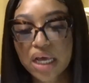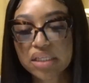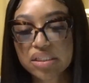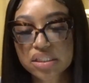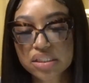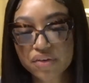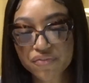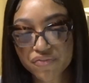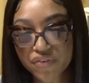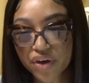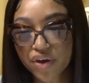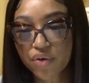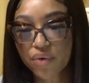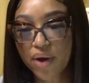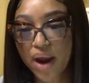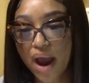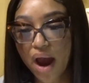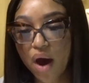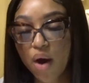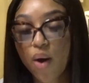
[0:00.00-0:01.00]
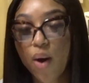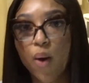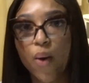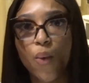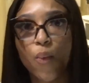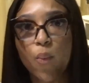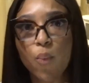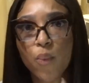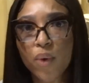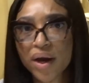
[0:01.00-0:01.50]
to figure
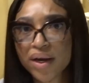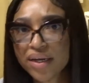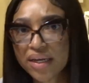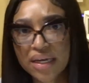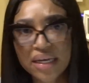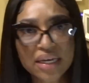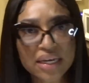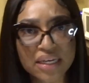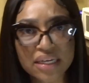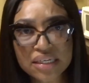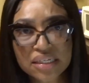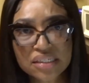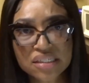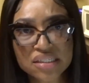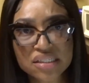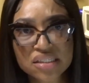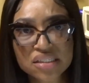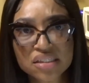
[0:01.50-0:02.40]
out what is,